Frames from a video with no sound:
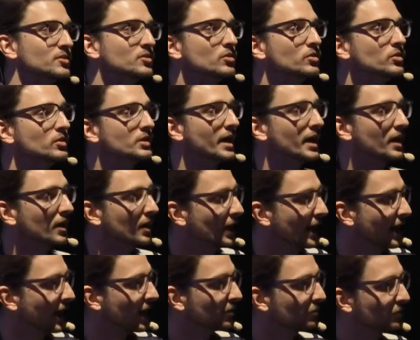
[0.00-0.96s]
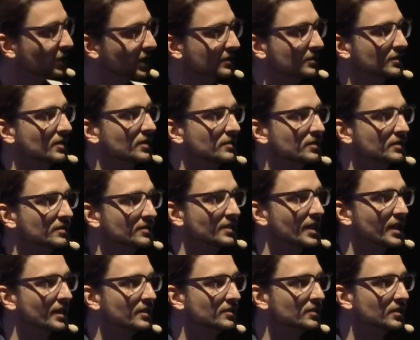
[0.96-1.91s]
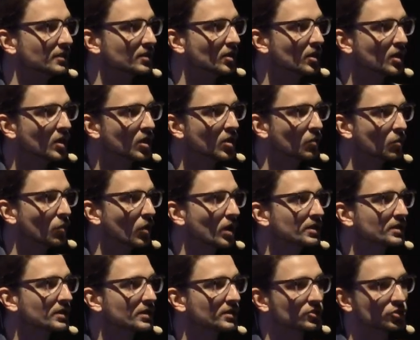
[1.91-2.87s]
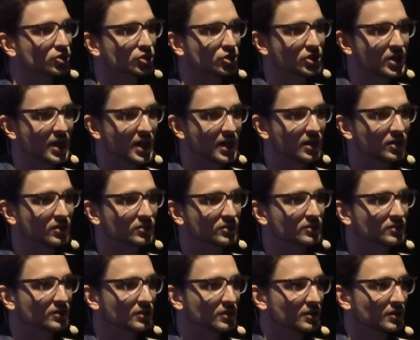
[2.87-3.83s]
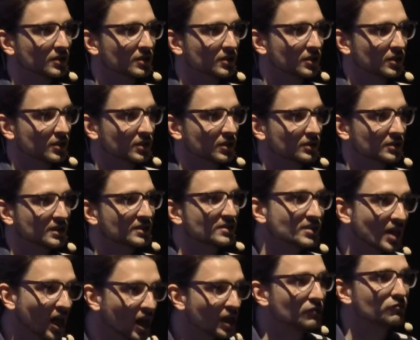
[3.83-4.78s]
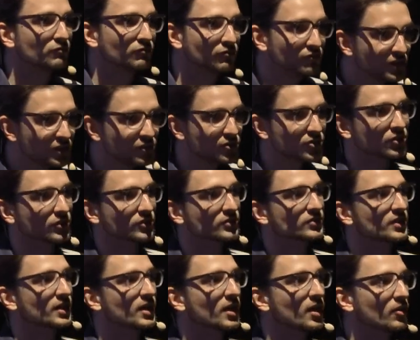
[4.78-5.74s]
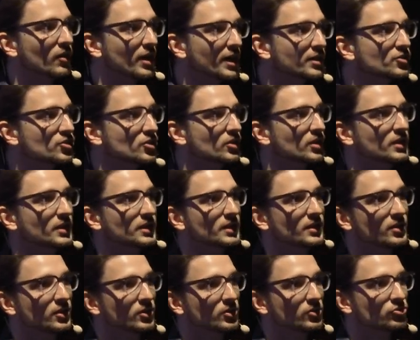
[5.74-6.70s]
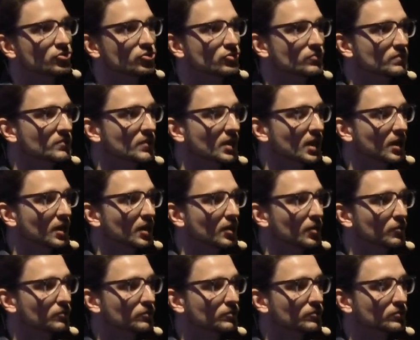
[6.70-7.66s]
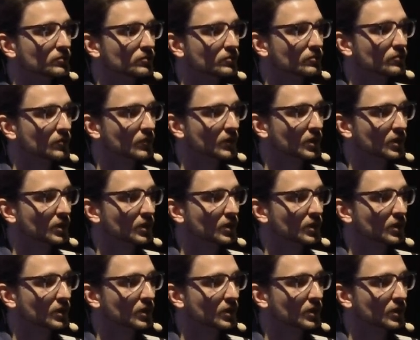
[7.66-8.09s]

it could help us understanding what are the shared design features that are actually um,